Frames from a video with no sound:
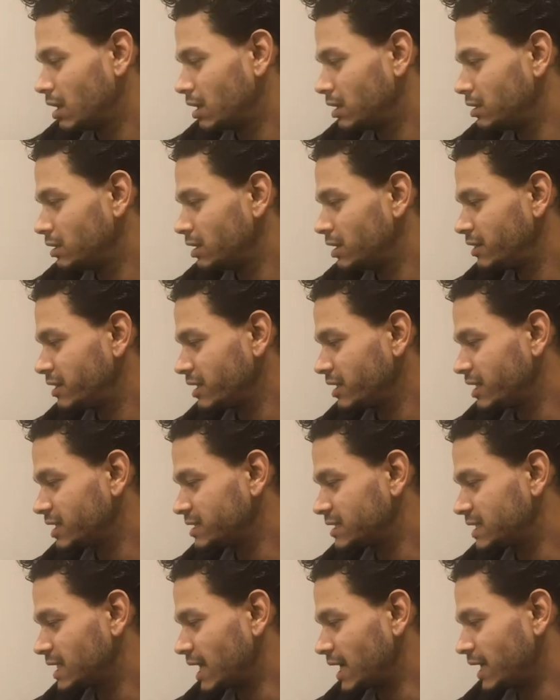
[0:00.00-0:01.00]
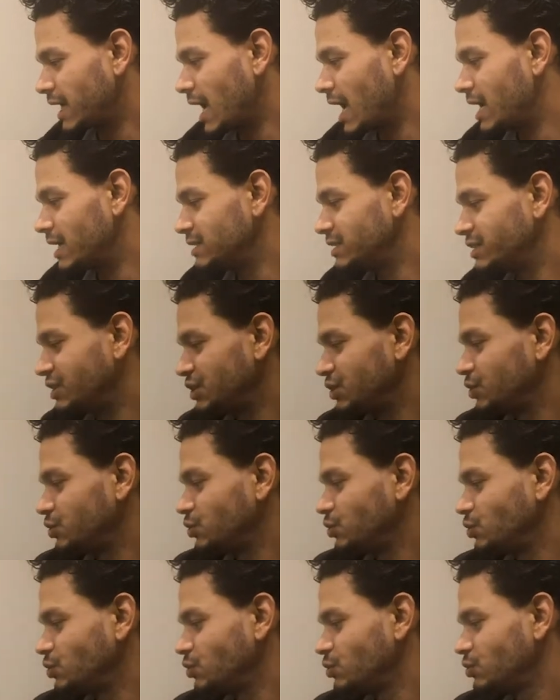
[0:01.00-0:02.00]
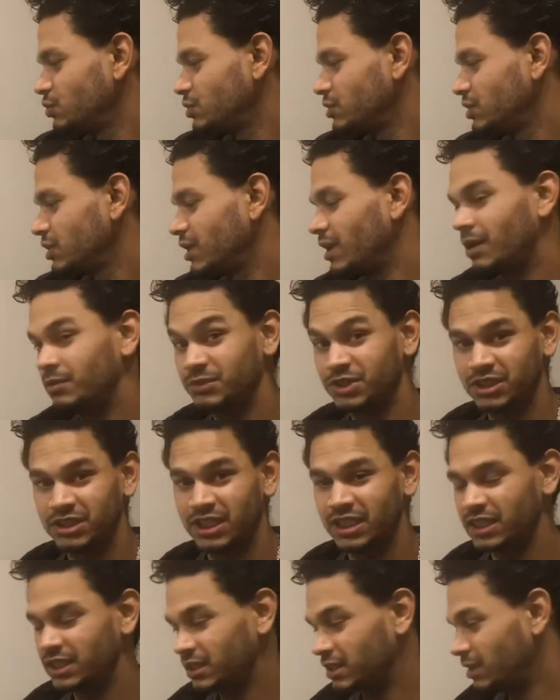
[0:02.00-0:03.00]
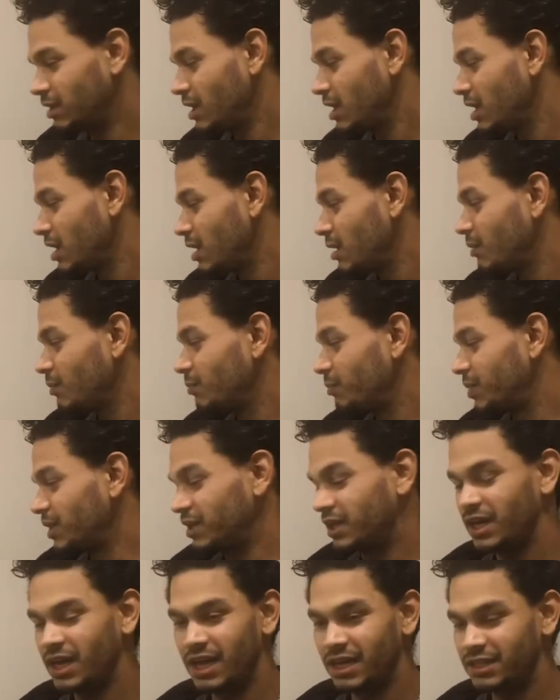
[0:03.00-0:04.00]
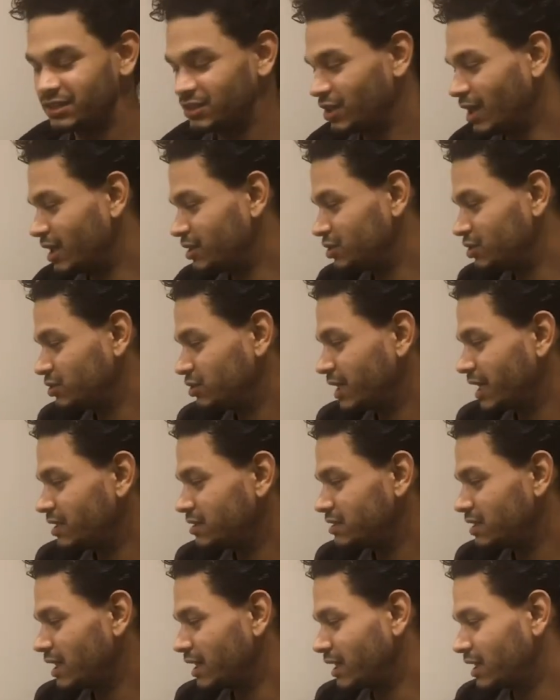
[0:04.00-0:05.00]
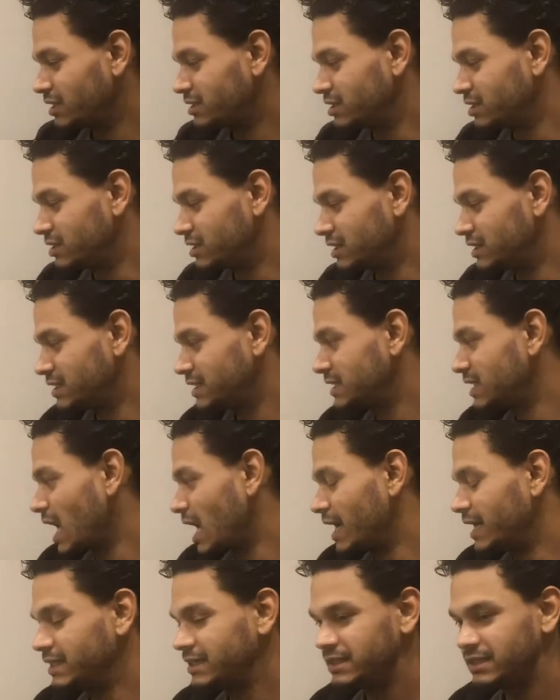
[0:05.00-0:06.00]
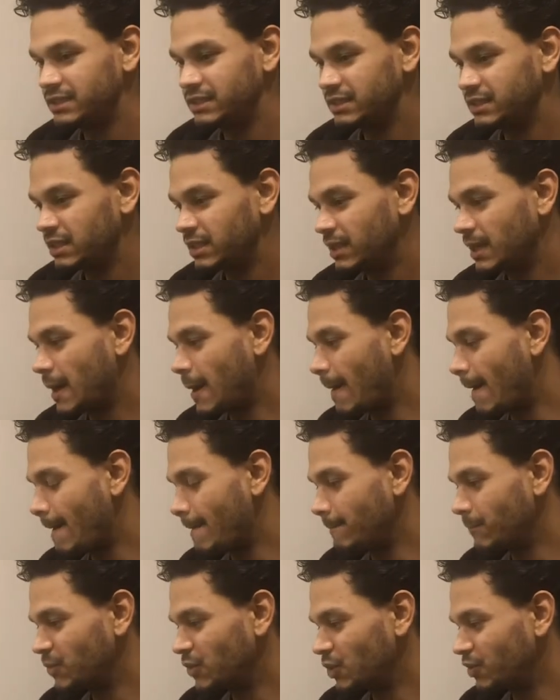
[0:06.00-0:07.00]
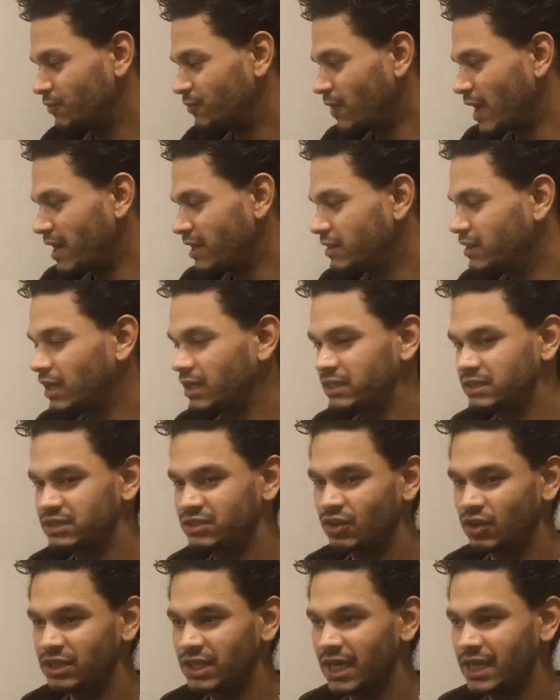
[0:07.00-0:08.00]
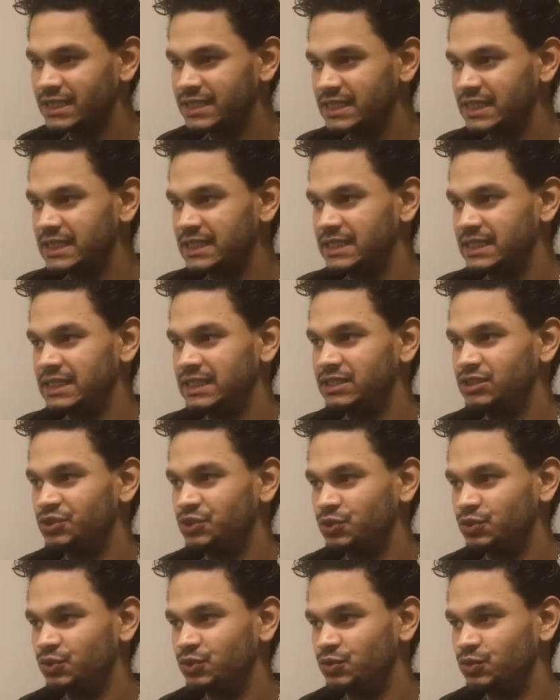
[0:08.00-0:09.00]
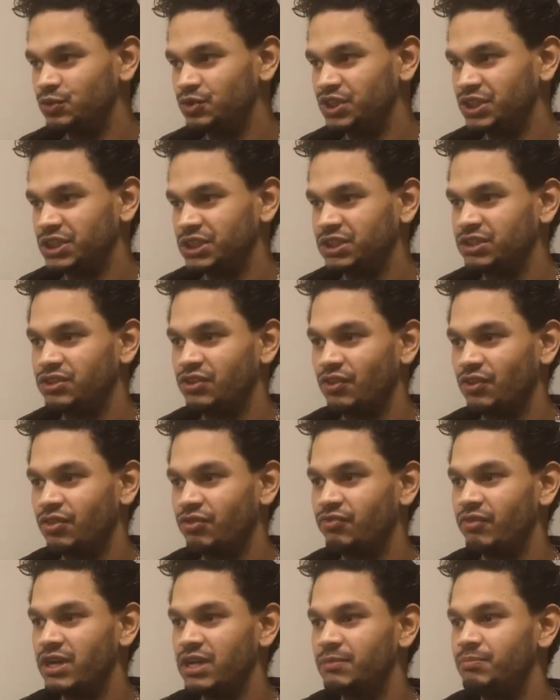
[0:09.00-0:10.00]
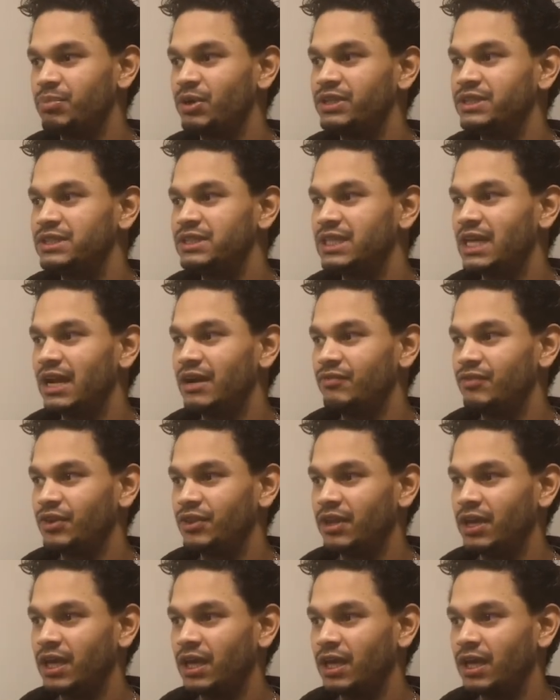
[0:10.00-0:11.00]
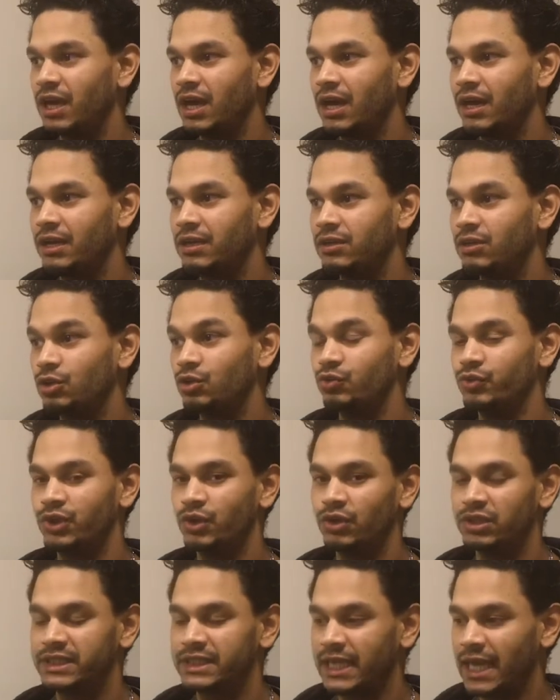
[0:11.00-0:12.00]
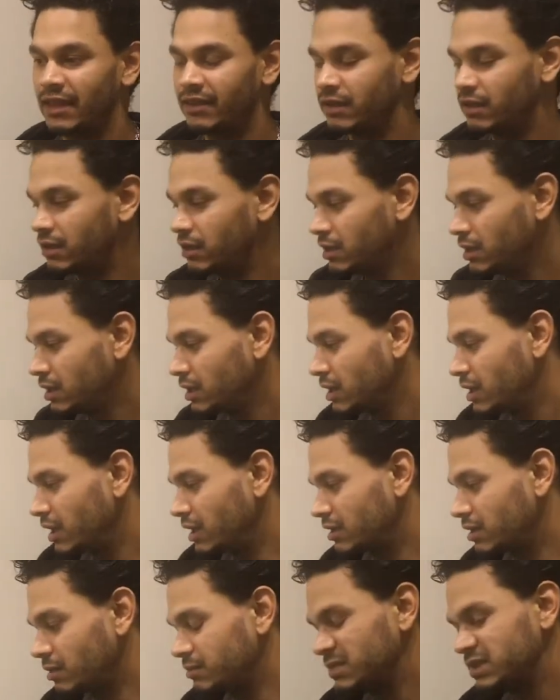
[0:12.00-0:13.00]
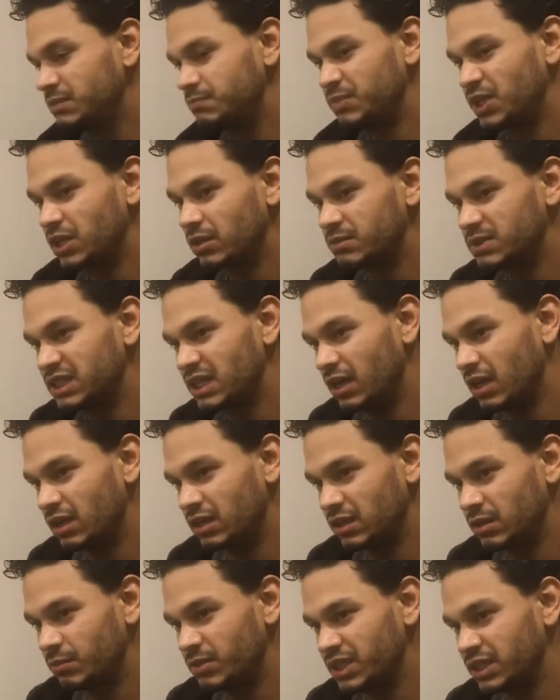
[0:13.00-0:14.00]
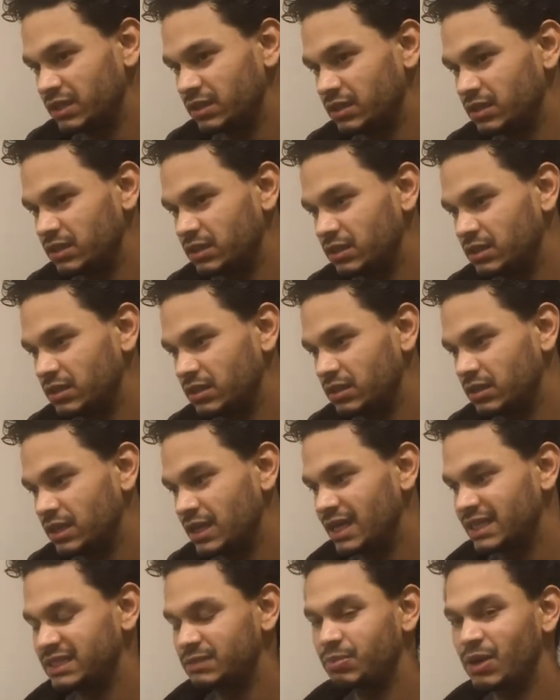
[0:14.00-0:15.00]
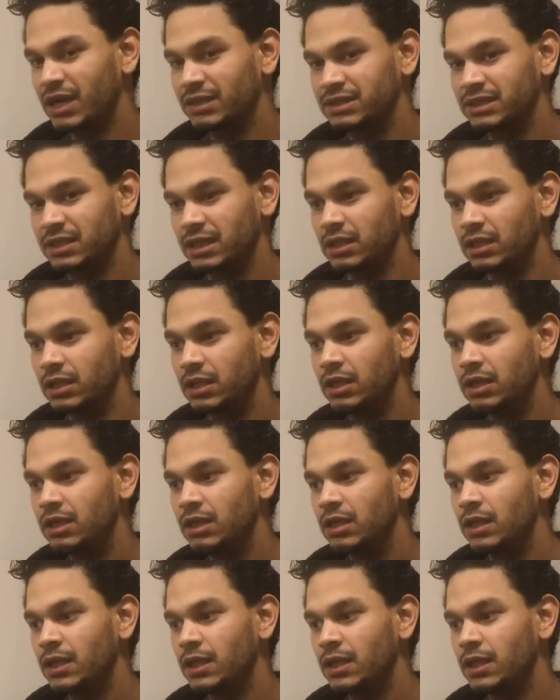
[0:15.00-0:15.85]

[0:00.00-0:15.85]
And the thing is, like, I'm just kidding, but as you get like a certain size, you'd find that it's not as easy to just 3D print everything and glue it all together. It becomes a little bit less practical,